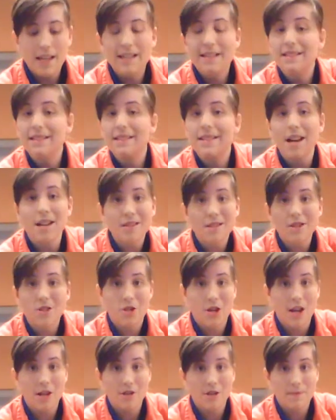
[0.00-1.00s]
it doesn't
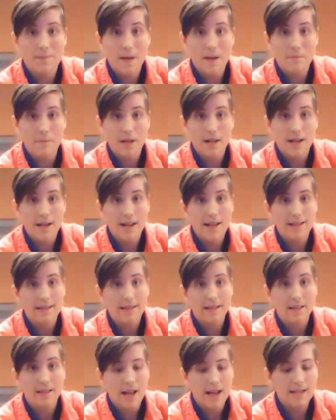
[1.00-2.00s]
change speed when it hits
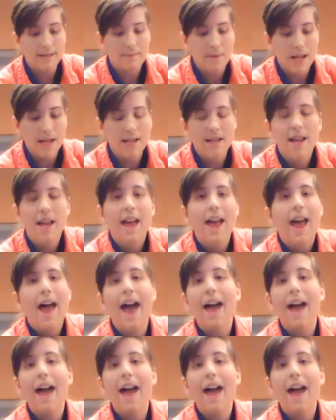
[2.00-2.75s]
the glass bead,